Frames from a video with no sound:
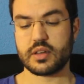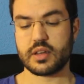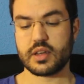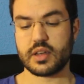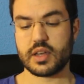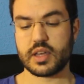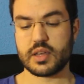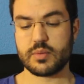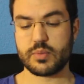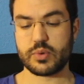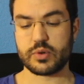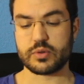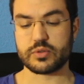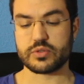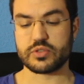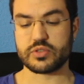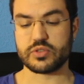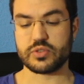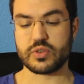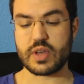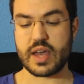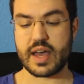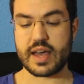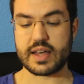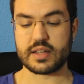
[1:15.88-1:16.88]
able
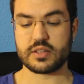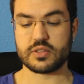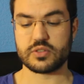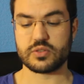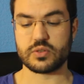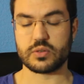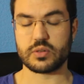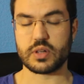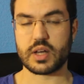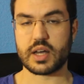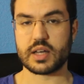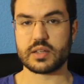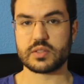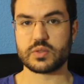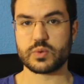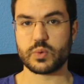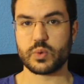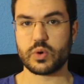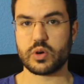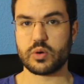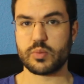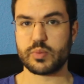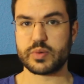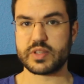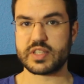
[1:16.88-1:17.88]
to handle at
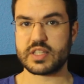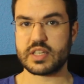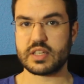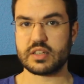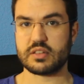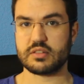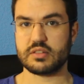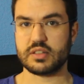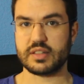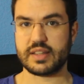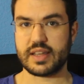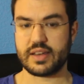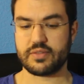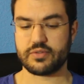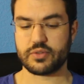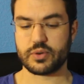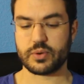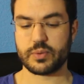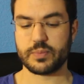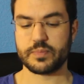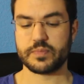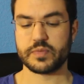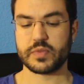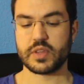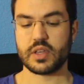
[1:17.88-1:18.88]
one particular
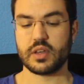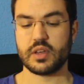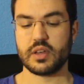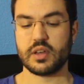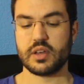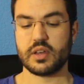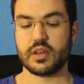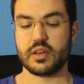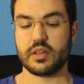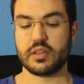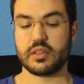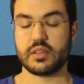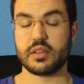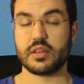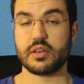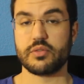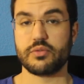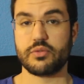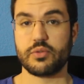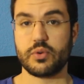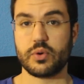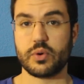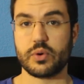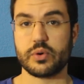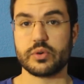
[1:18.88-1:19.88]
level.
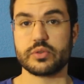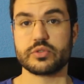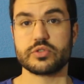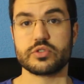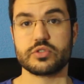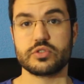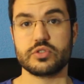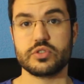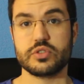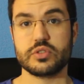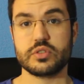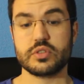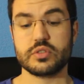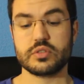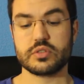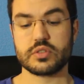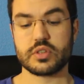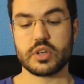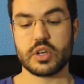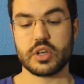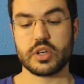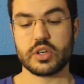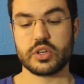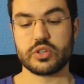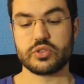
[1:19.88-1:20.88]
Therefore,
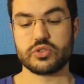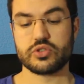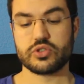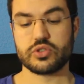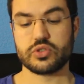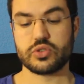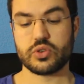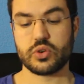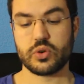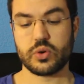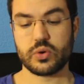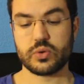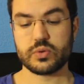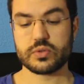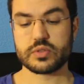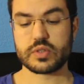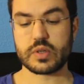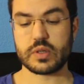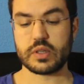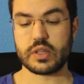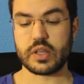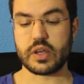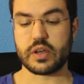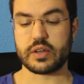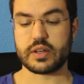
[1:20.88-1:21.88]
students should
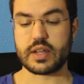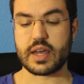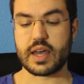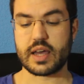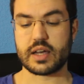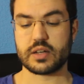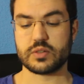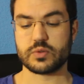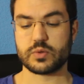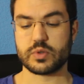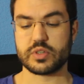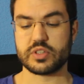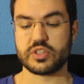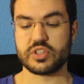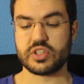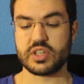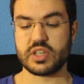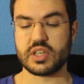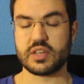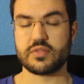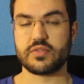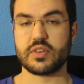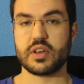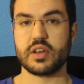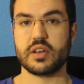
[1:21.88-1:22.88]
also learn how to
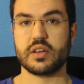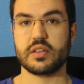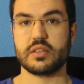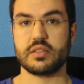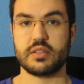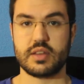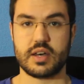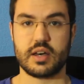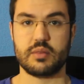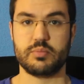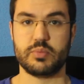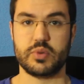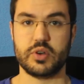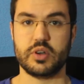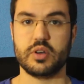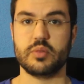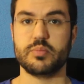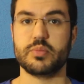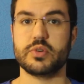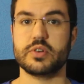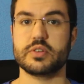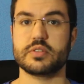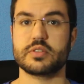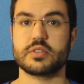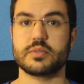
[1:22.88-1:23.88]
achieve that
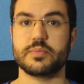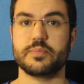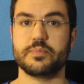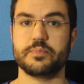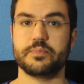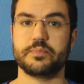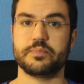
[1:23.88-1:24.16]
purpose.